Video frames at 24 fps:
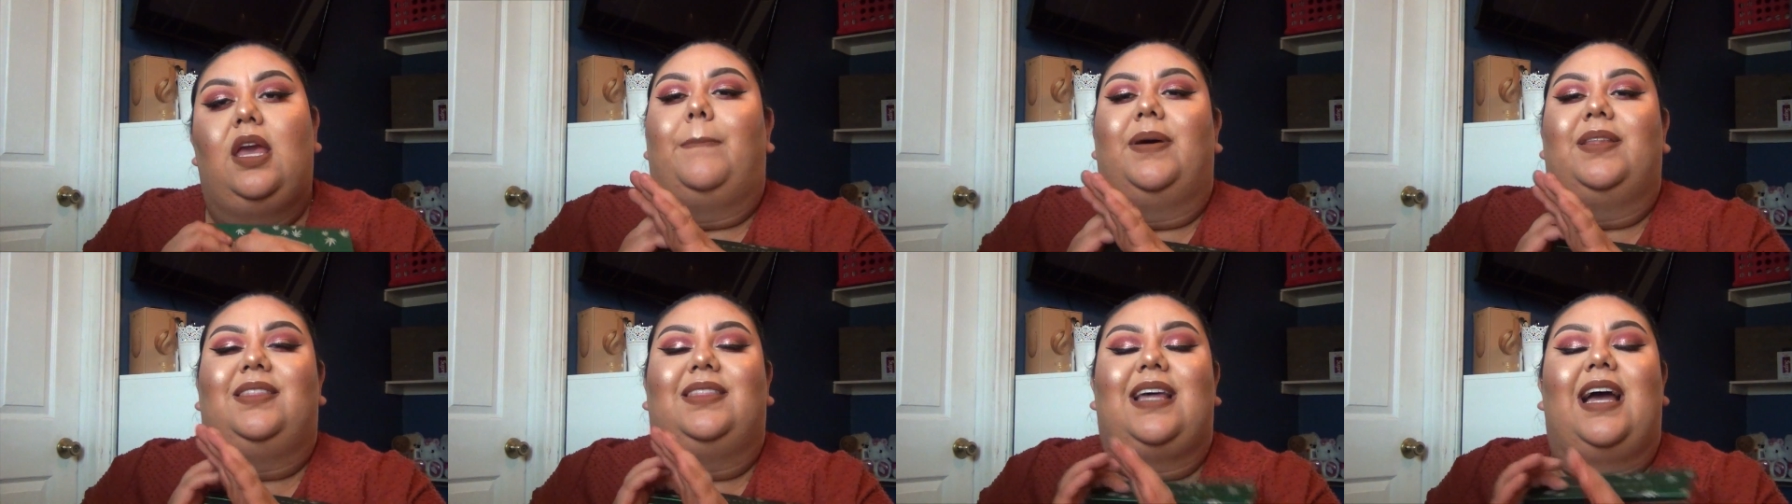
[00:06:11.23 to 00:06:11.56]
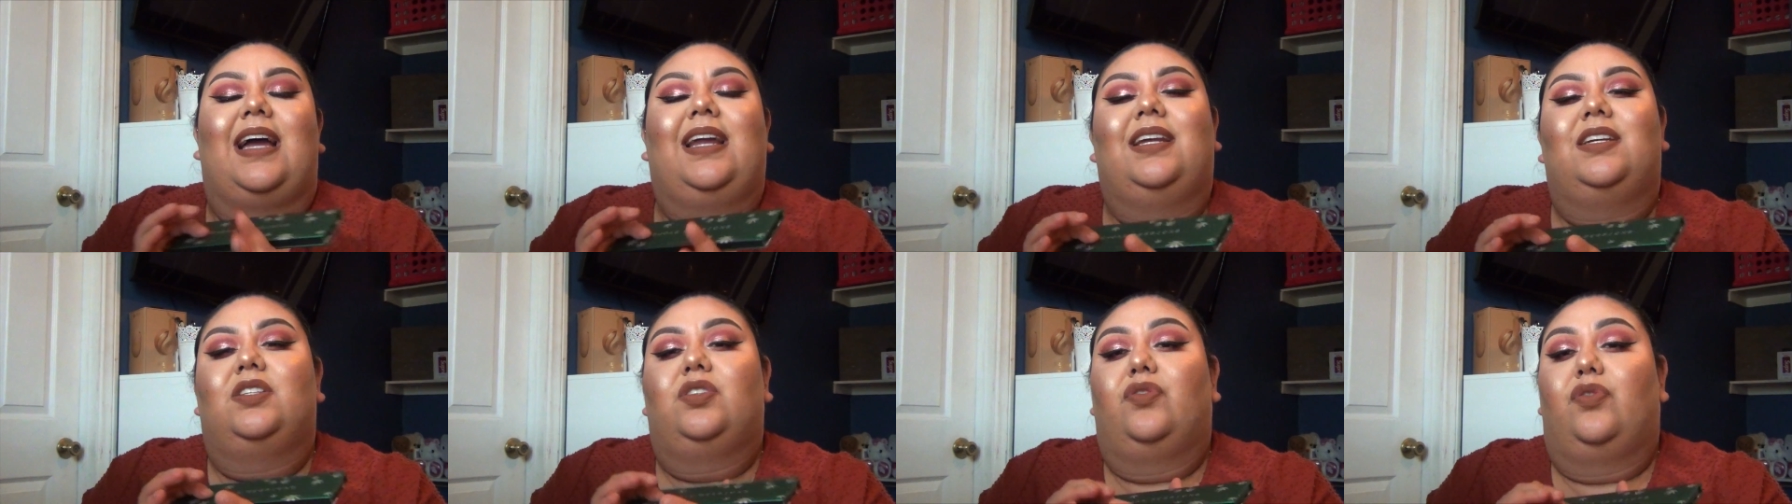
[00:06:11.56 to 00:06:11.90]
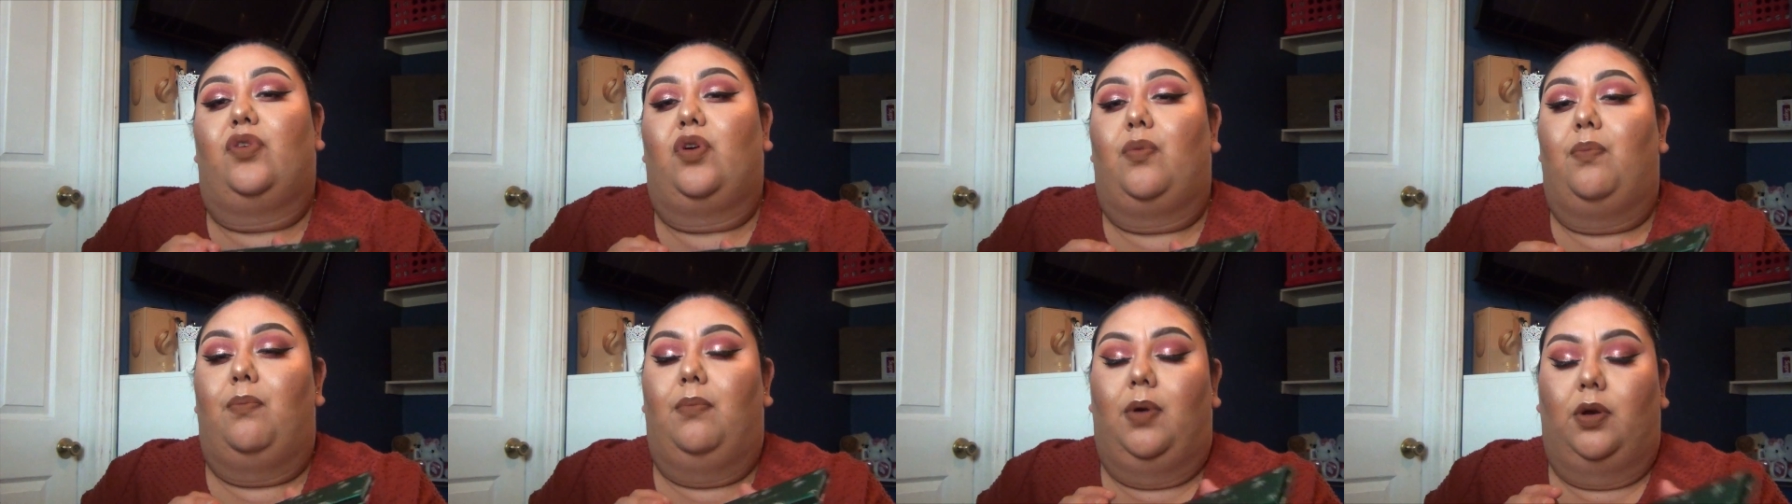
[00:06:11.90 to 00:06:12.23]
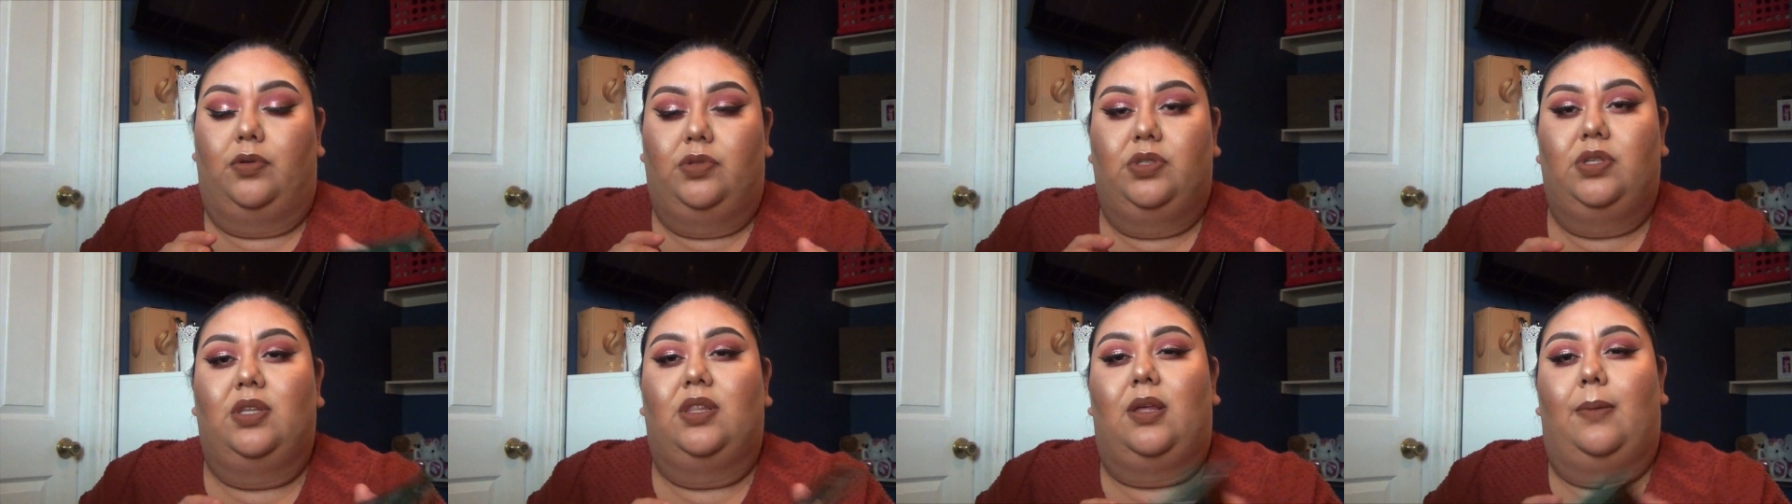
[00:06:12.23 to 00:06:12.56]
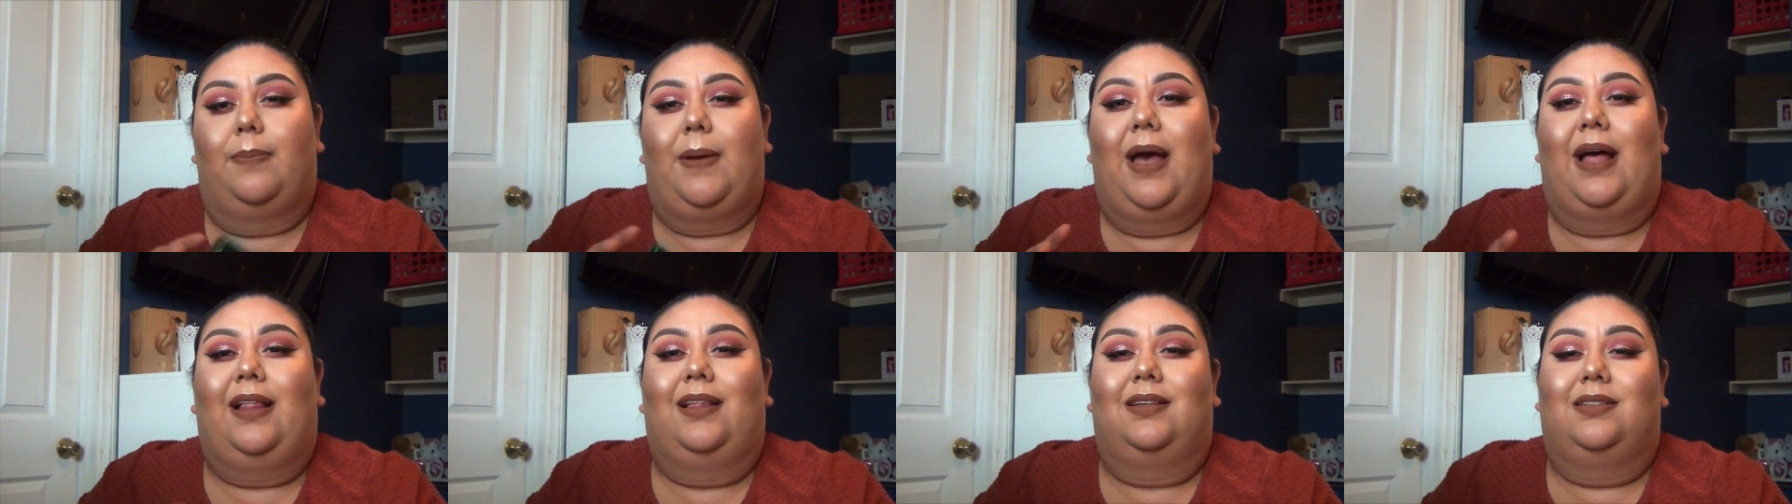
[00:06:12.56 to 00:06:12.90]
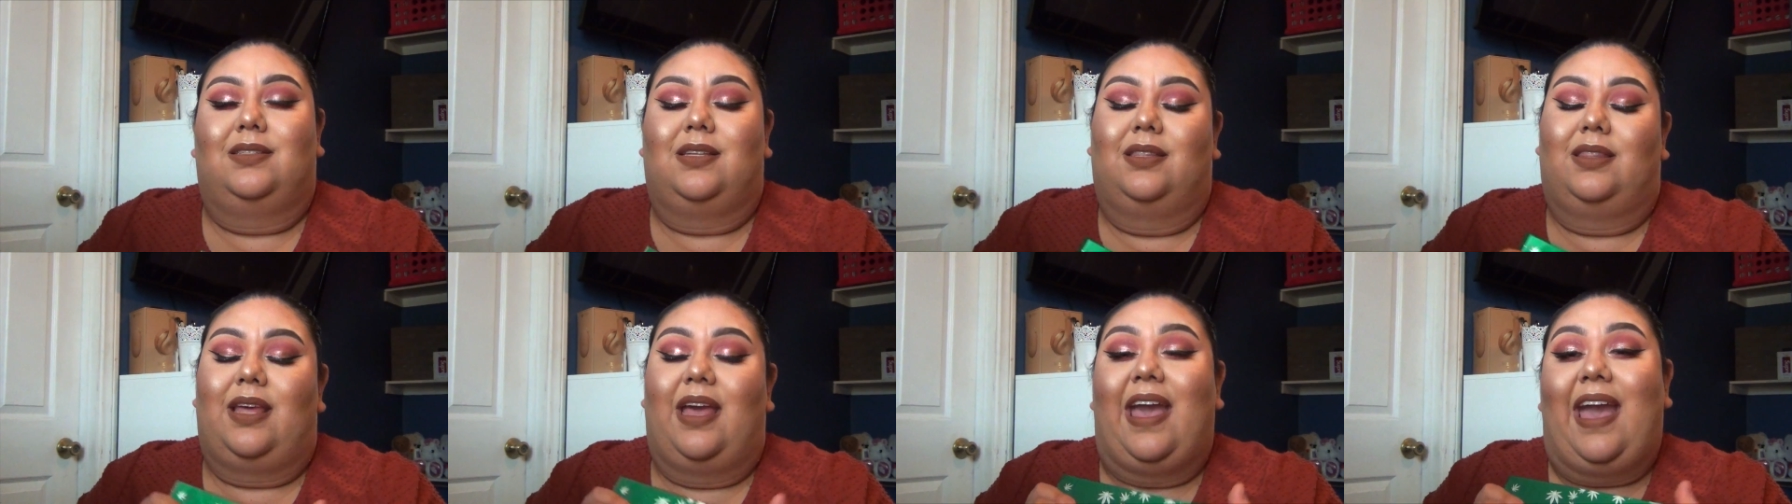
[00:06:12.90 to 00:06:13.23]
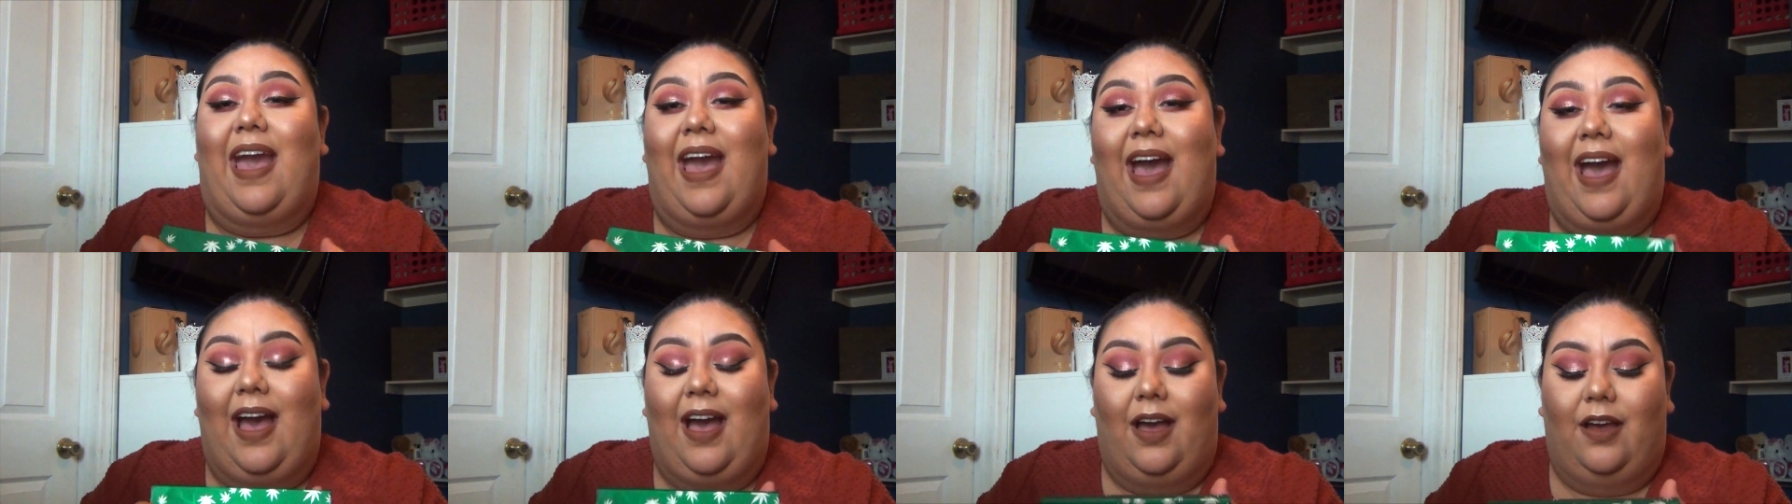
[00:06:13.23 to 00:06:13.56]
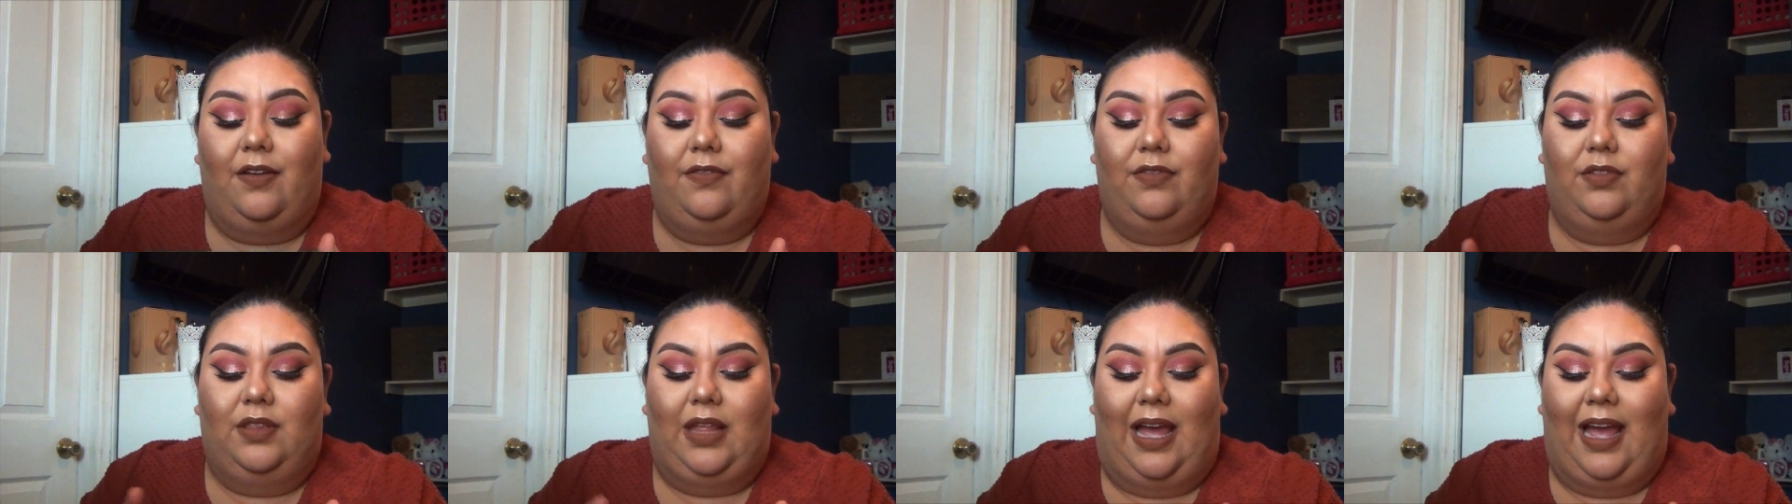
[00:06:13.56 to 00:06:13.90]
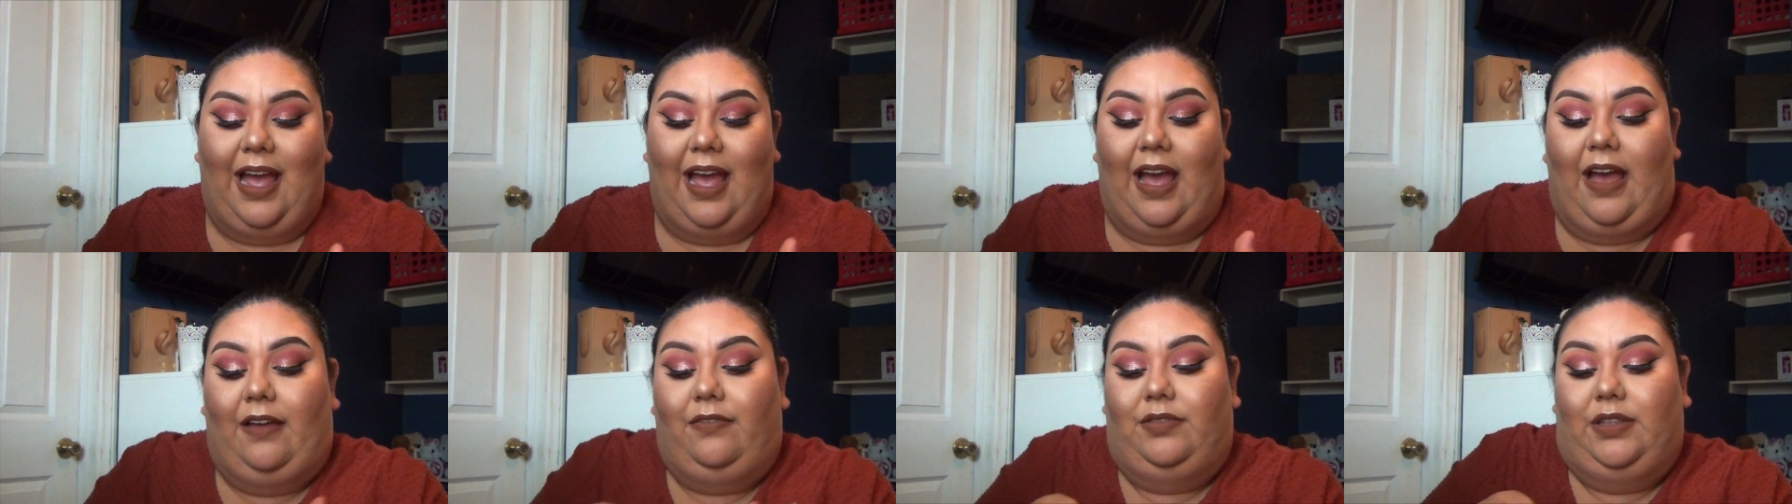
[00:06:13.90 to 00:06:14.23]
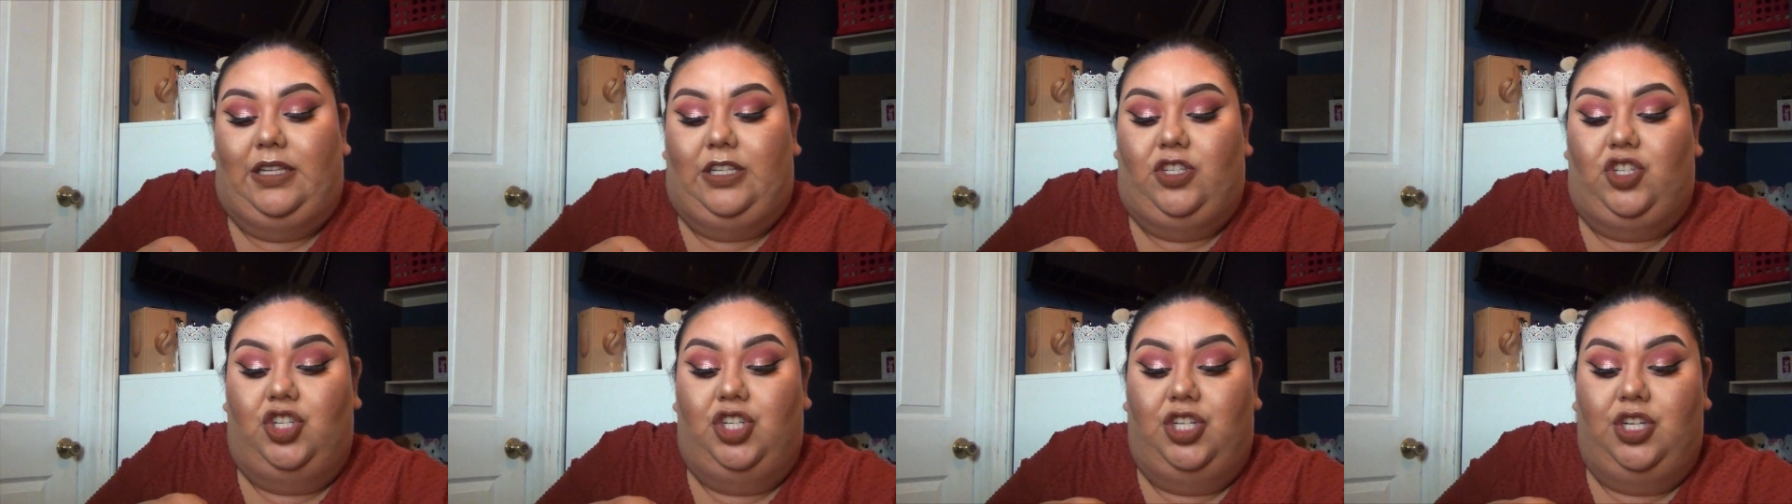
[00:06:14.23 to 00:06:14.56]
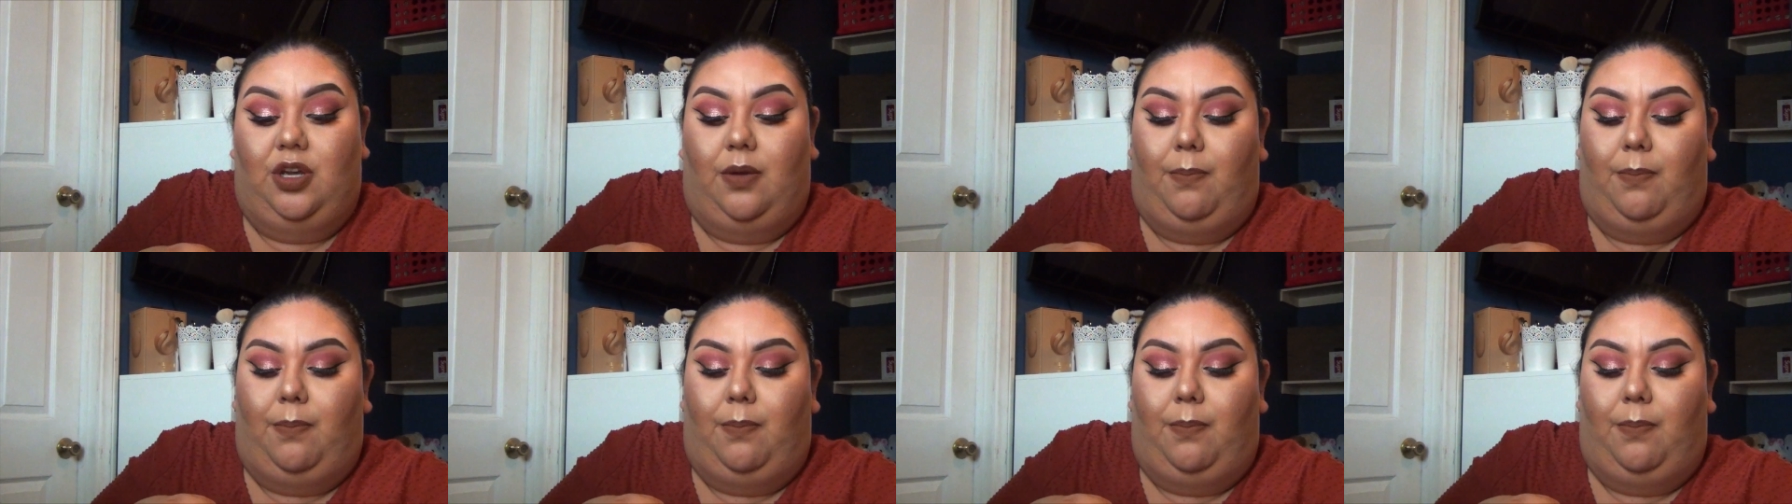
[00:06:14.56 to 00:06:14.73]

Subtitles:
but that is for most of the palettes that they have that have these